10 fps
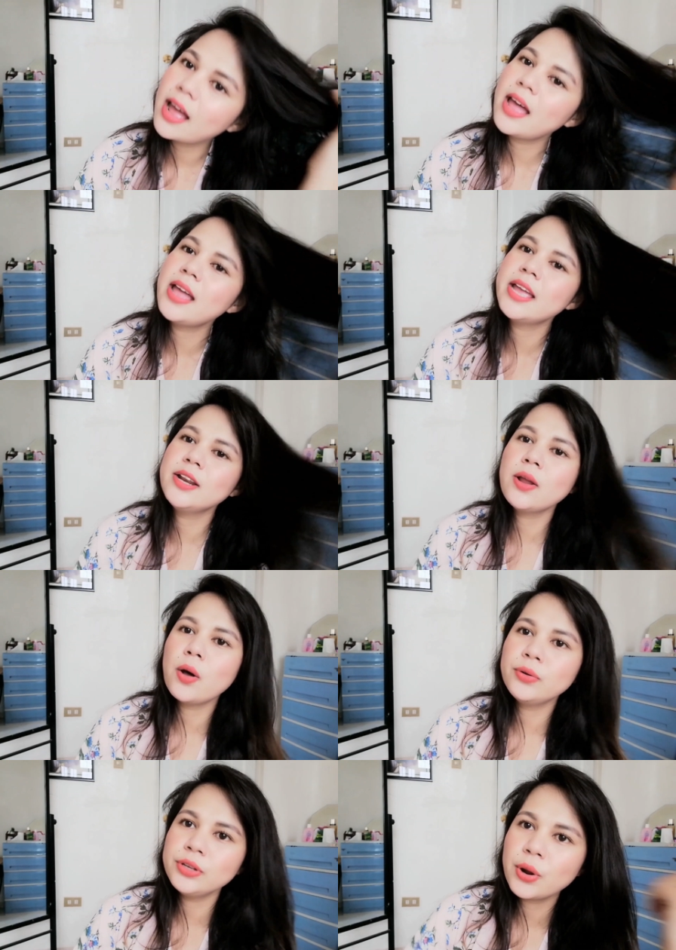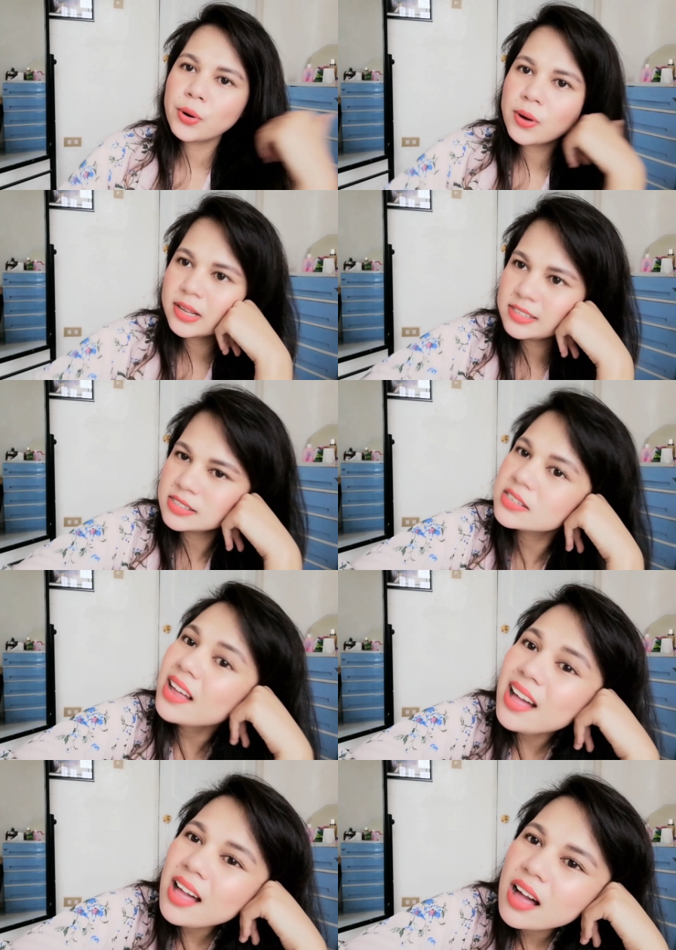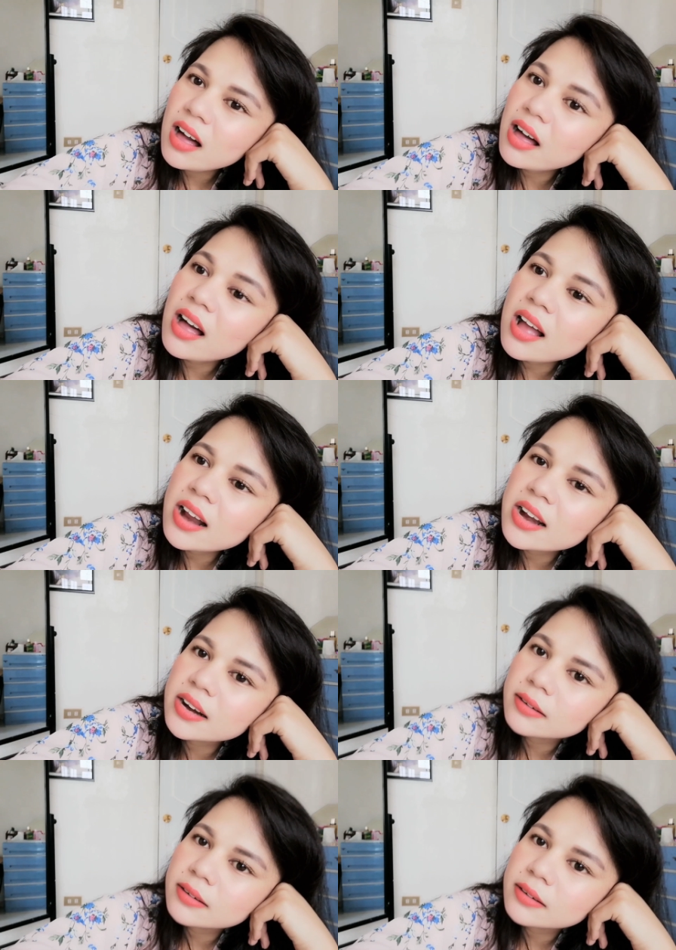I know you're a star.